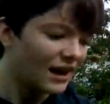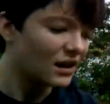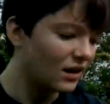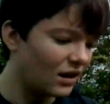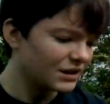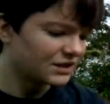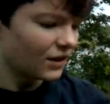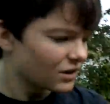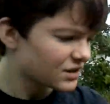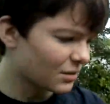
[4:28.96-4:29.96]
that. As
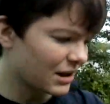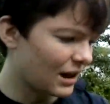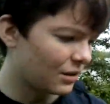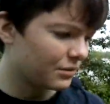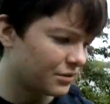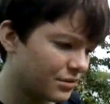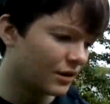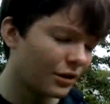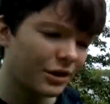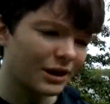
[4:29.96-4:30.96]
far as coming out,
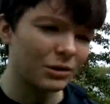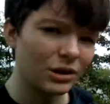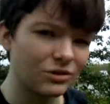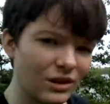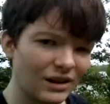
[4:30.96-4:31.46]
the other thing I'm going to